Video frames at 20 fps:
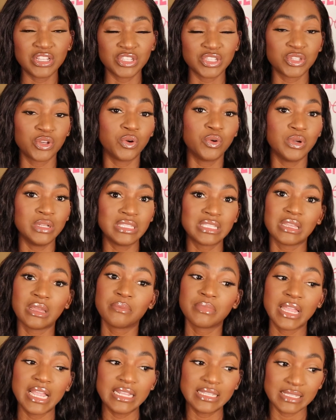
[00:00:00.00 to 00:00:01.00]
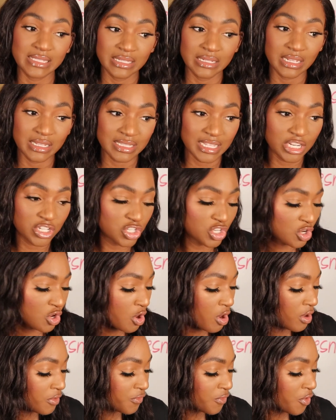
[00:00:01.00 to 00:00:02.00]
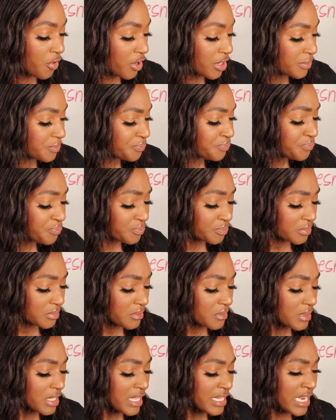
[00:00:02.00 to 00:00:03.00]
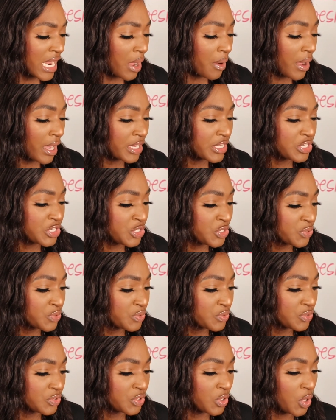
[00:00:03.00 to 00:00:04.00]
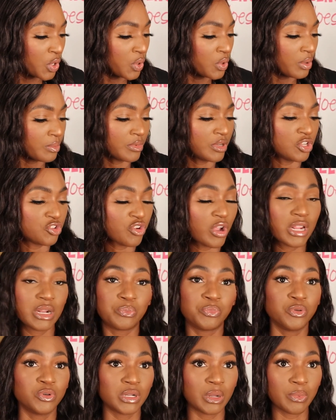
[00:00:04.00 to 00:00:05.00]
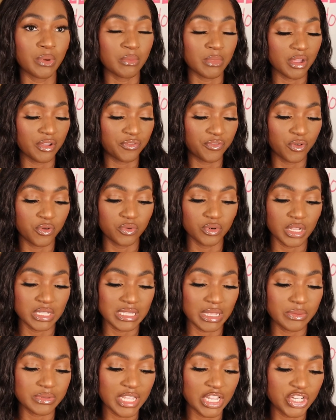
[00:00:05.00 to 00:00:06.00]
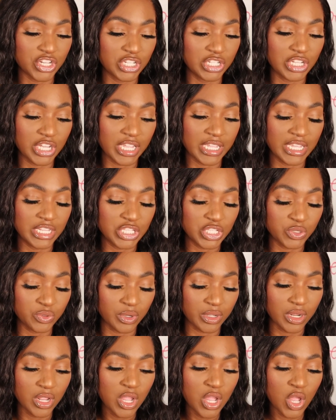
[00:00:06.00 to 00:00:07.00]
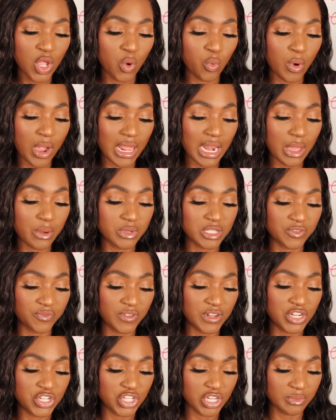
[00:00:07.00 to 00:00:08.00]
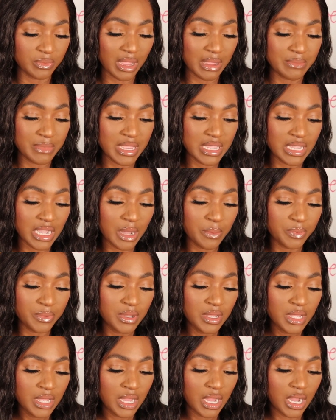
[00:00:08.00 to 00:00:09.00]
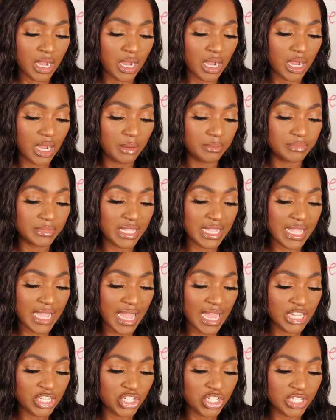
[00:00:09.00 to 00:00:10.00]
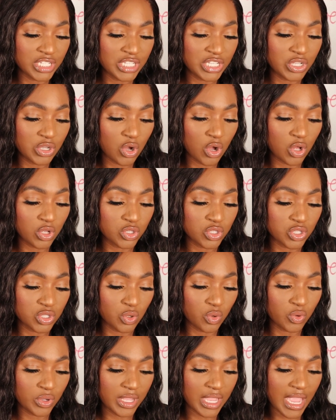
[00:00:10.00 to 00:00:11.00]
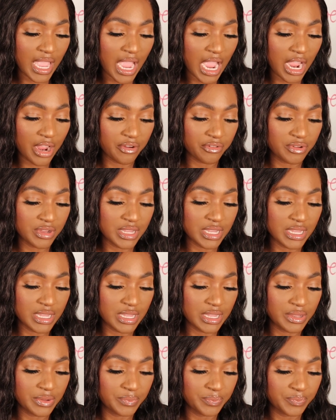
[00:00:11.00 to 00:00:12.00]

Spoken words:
as though in some cases it does actually call for it. Now I do know, I'm going to try to pull it up on my phone because I was actually looking into it while I was finishing my makeup. They actually also carry